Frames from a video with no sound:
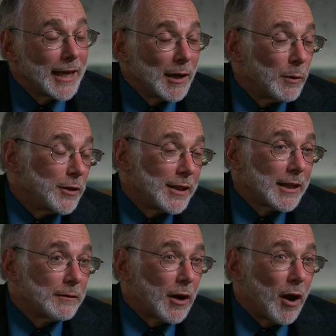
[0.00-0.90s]
And when you
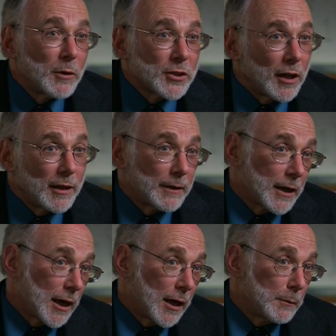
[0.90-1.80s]
think of it, almost all of our
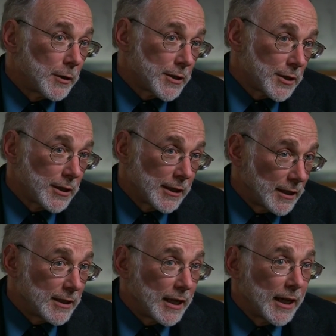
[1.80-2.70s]
commerce
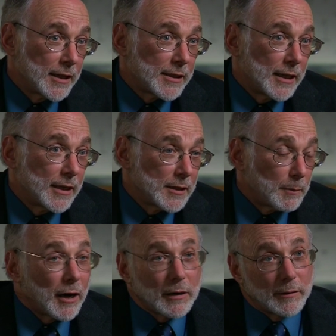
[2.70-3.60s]
these days is
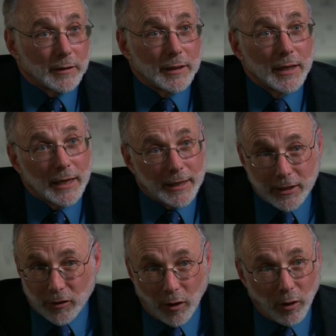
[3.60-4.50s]
barcoded.
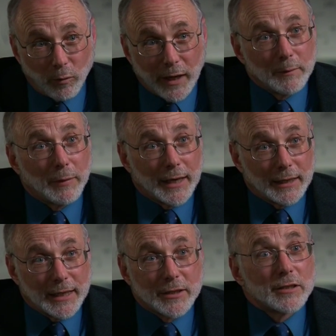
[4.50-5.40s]
That's all read by
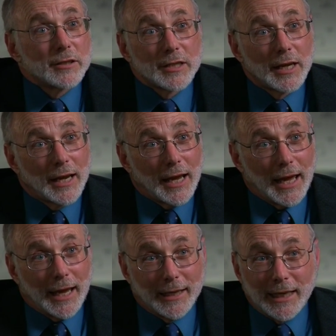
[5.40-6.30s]
lasers.
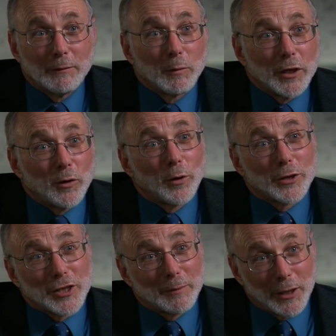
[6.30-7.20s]
And even when you
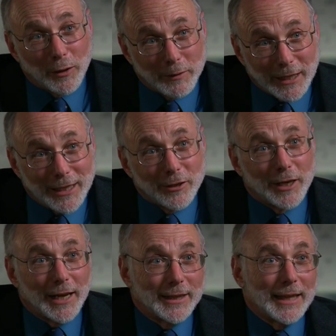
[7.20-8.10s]
order something over the
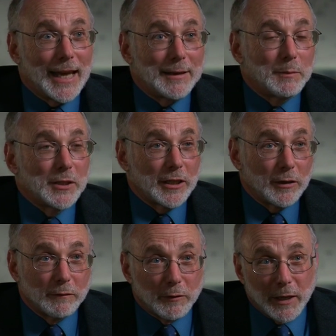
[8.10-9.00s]
internet, that
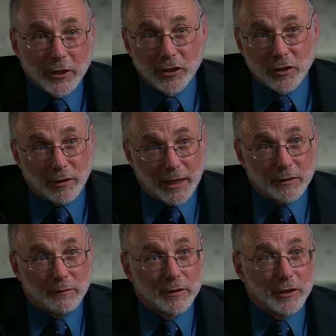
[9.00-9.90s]
particular information is
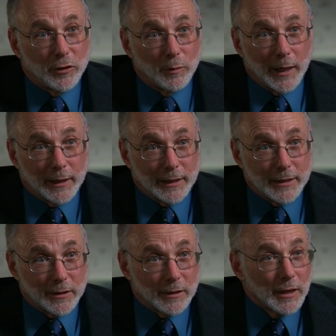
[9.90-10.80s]
transferred to you by a
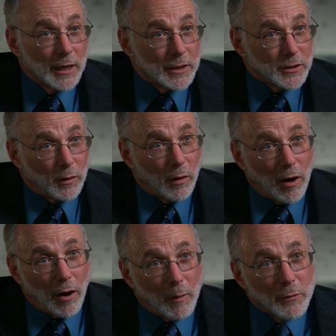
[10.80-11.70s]
laser.
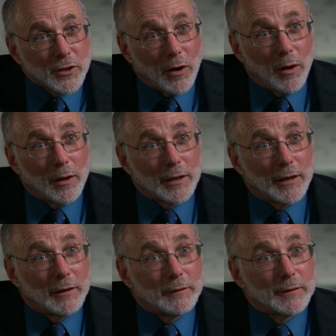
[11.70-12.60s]
So almost all
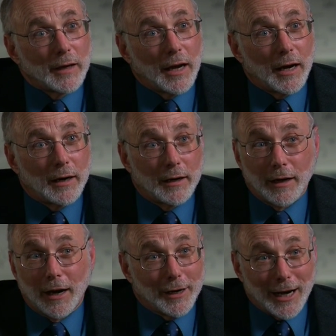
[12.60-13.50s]
of
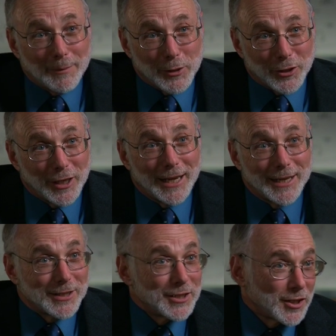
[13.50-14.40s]
our commerce today
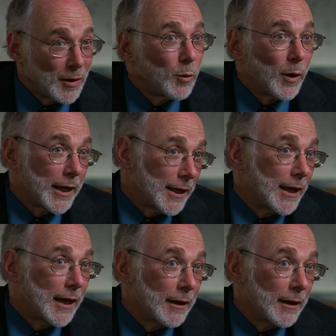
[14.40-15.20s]
is in some way